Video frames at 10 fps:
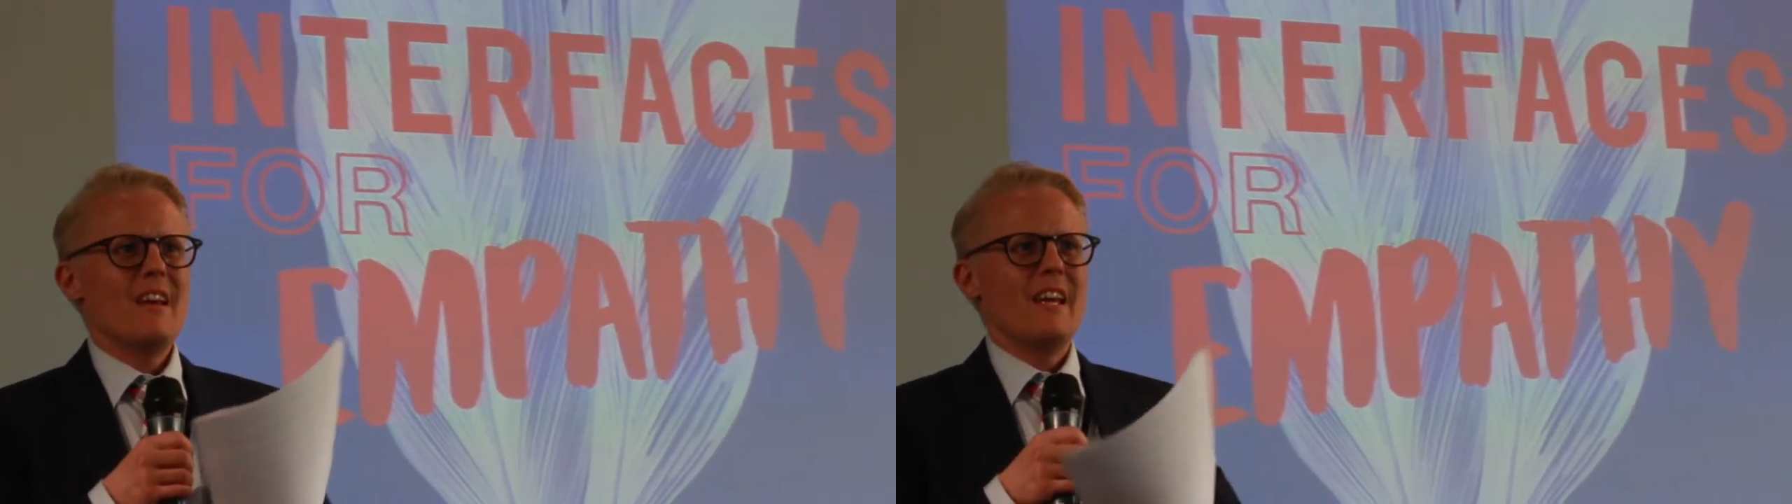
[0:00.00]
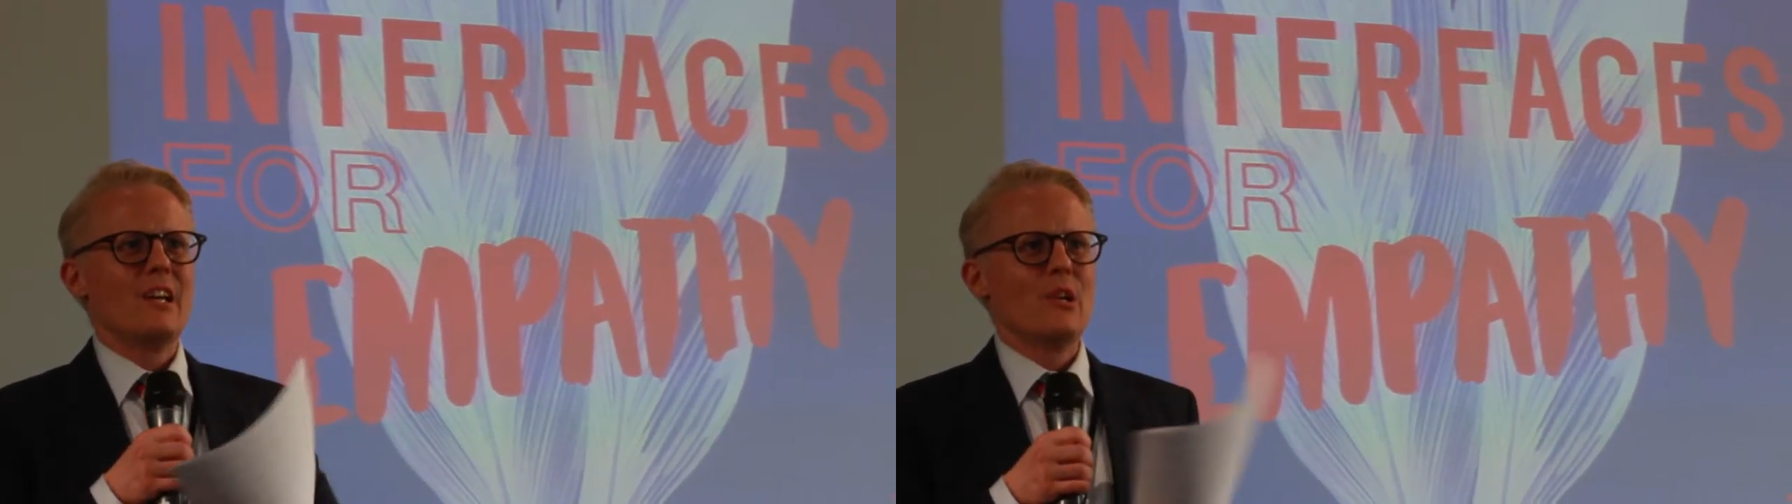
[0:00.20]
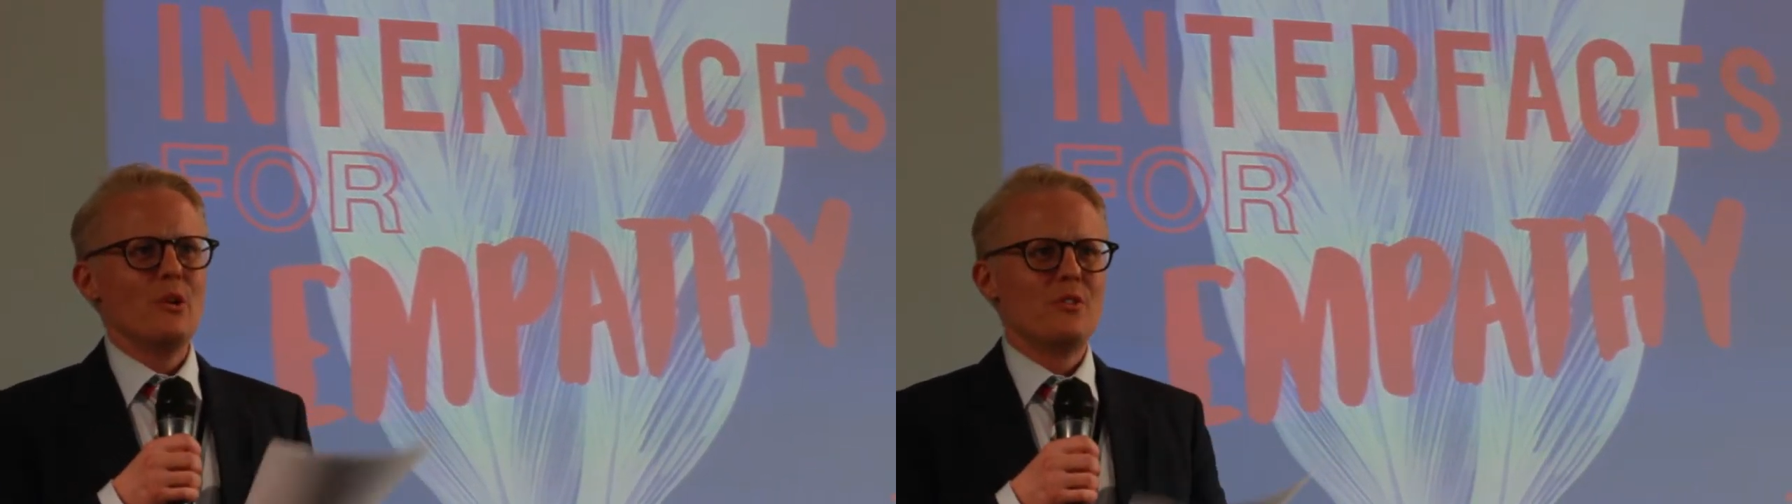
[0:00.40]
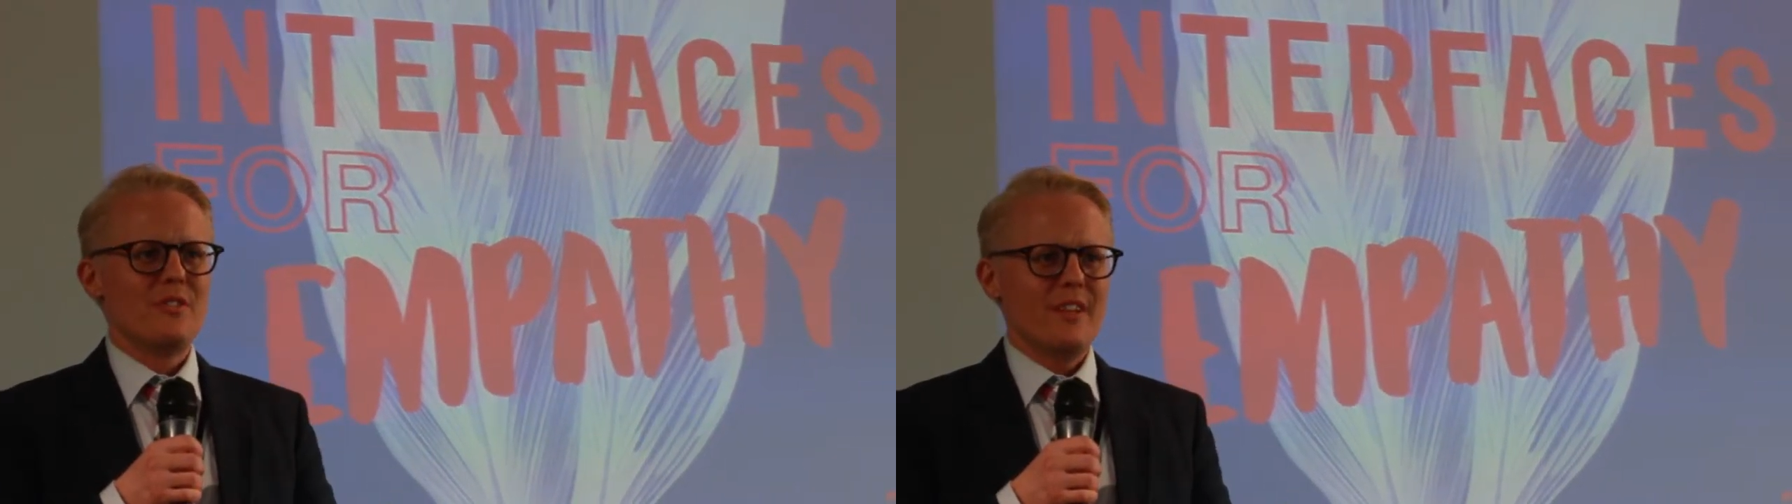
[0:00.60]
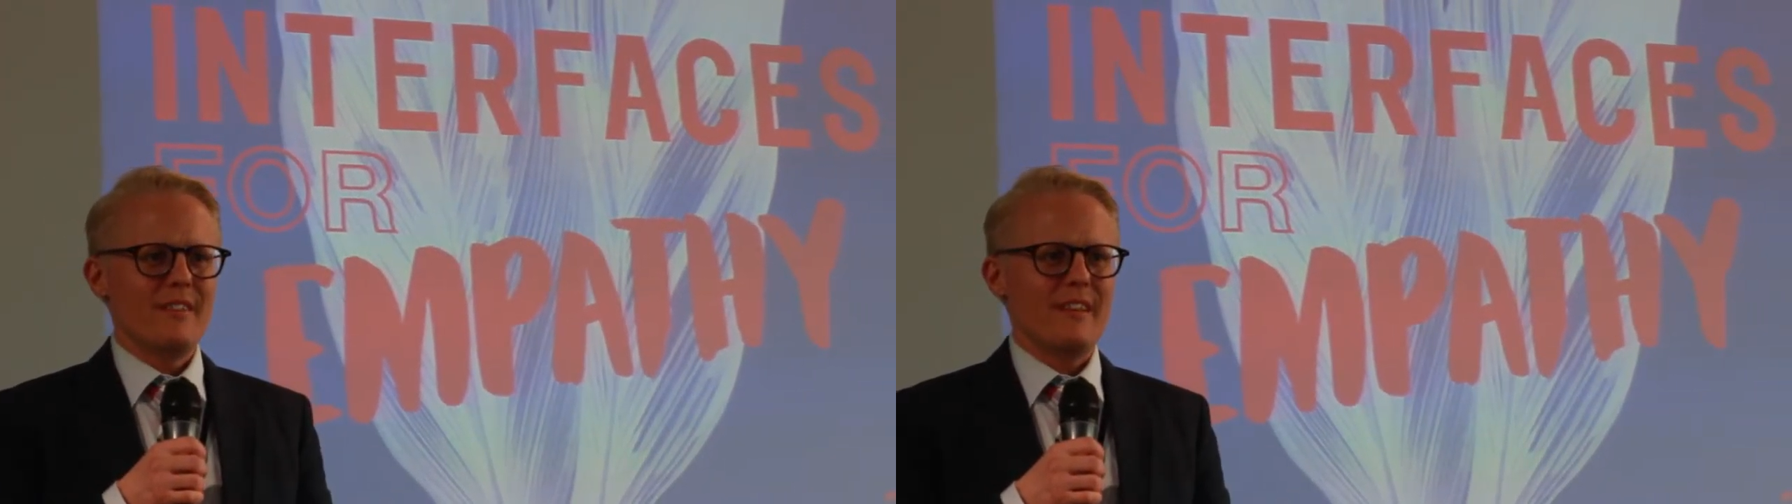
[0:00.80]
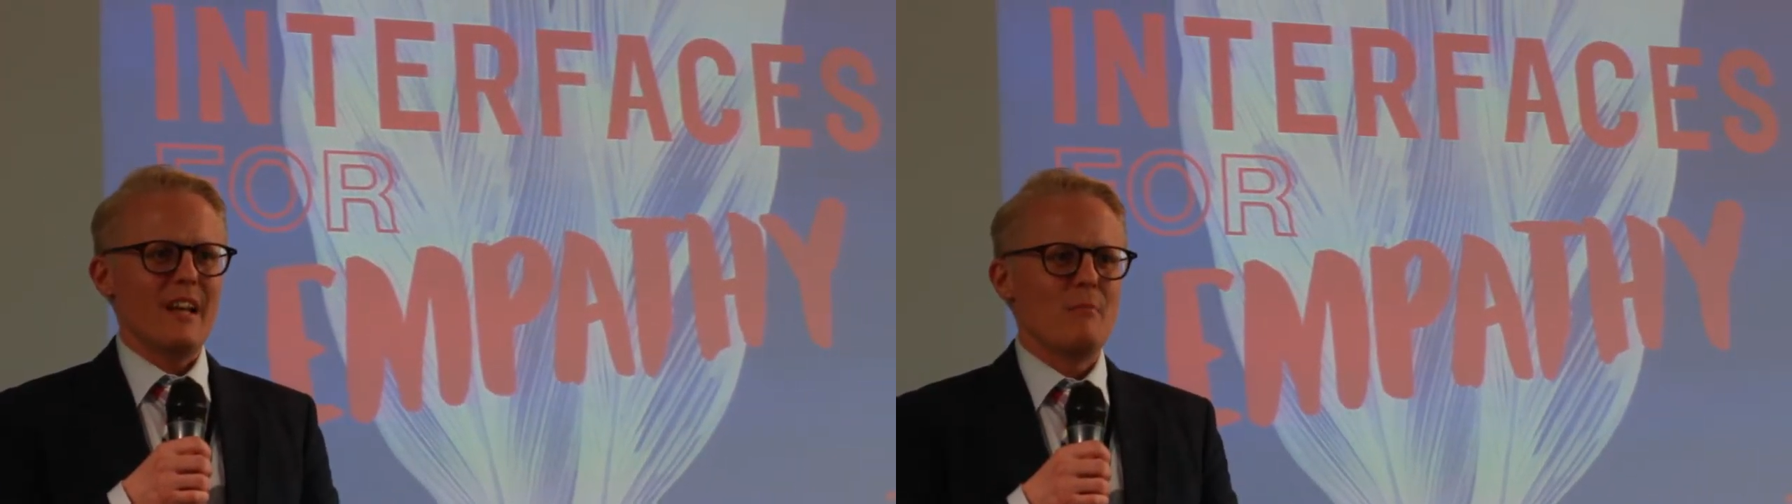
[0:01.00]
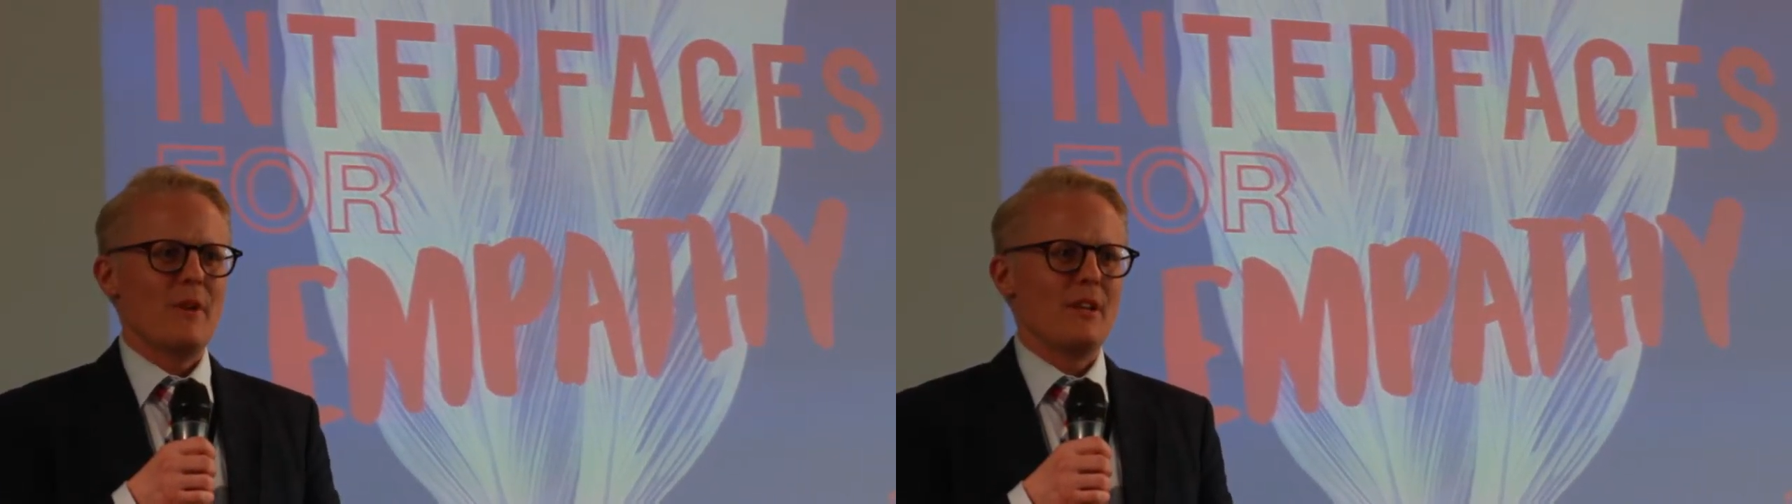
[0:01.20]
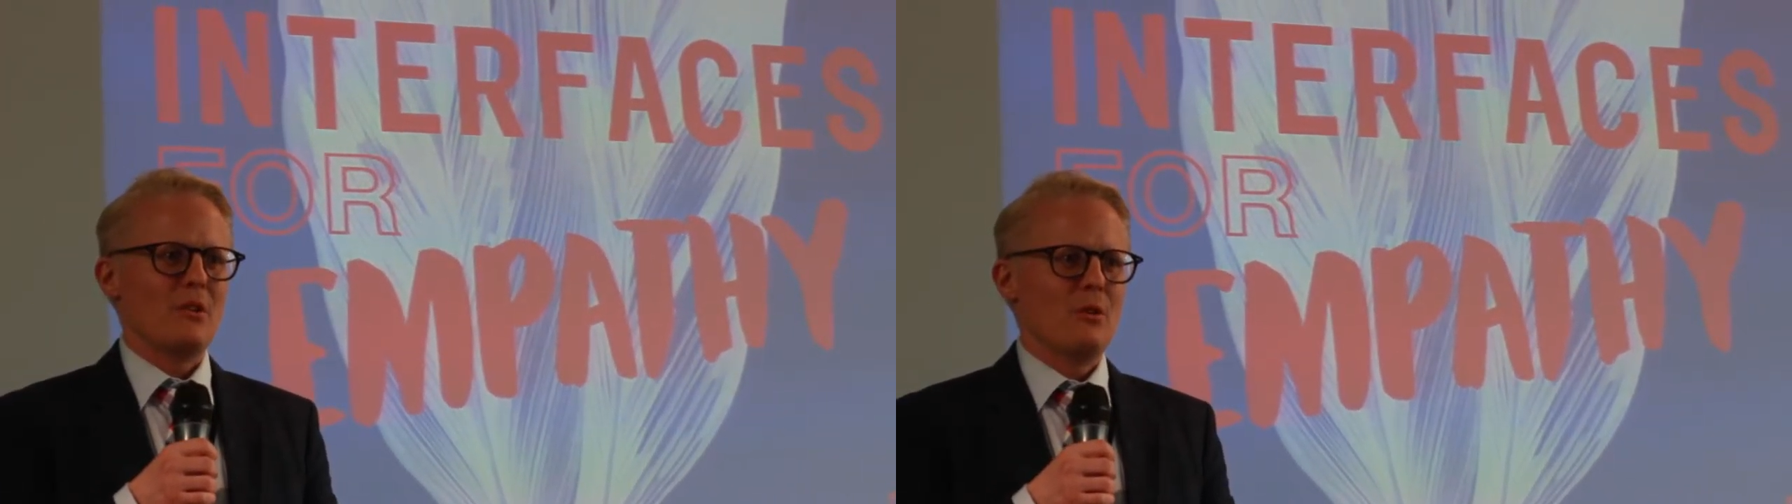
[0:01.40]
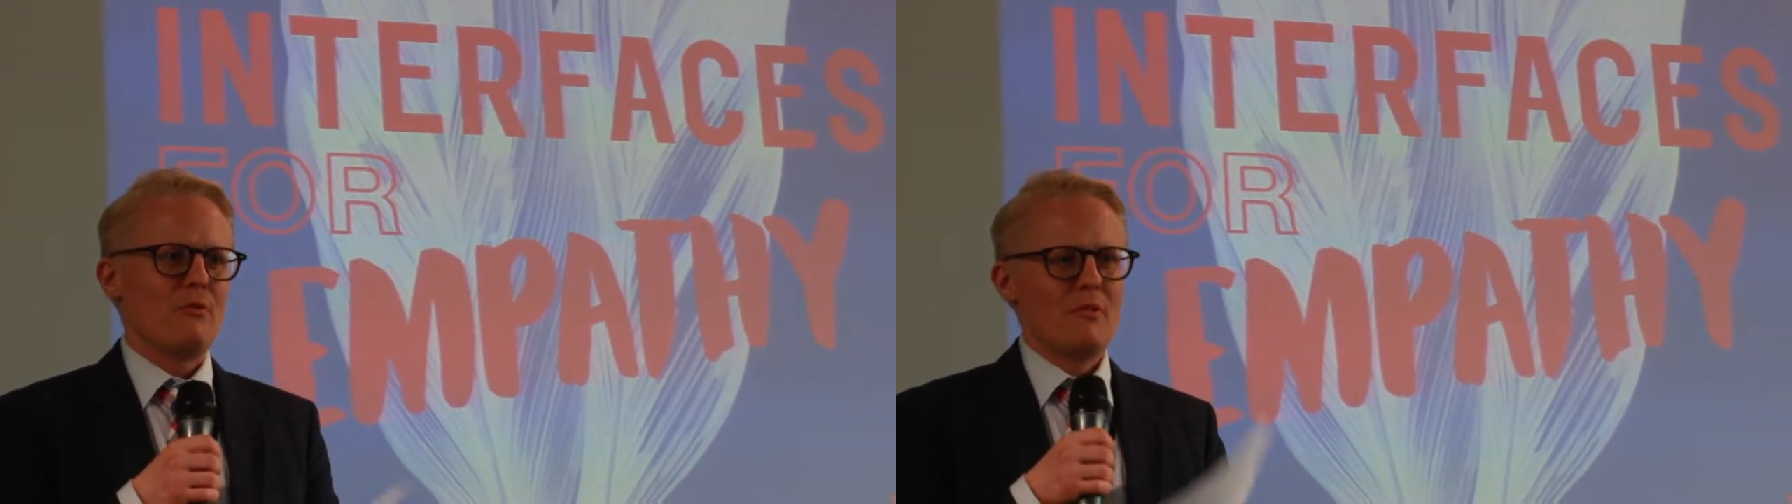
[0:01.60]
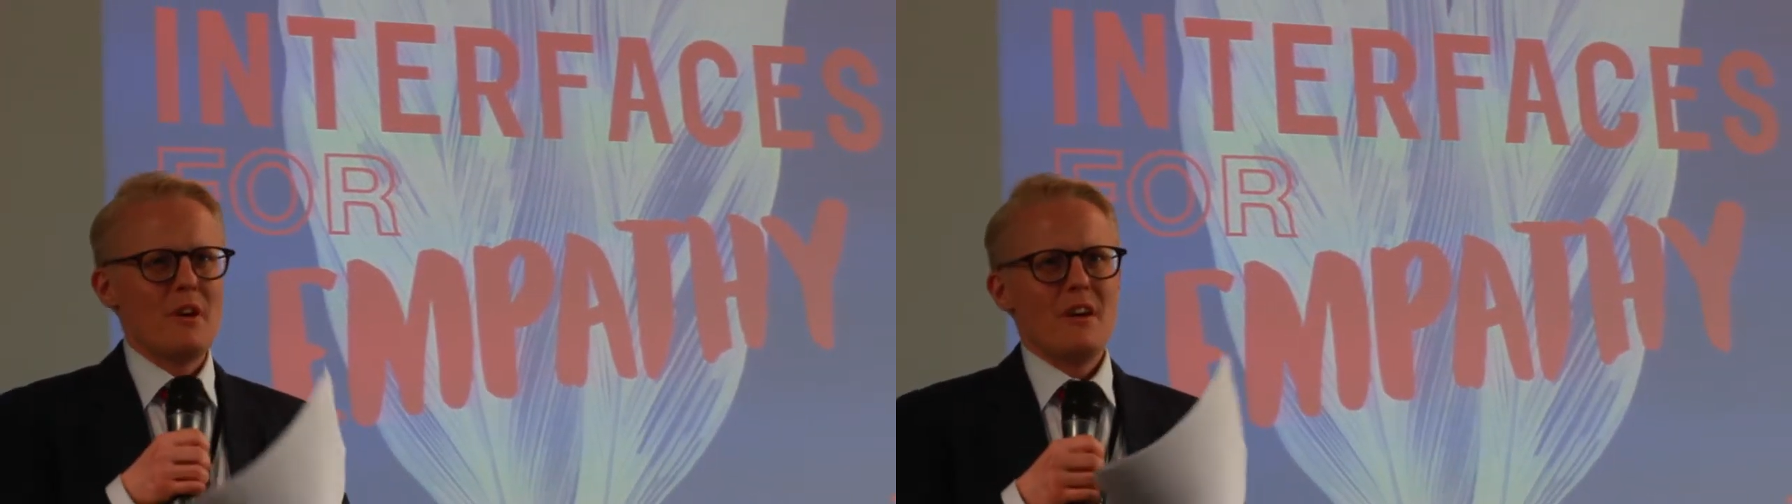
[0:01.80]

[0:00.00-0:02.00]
includes this element of,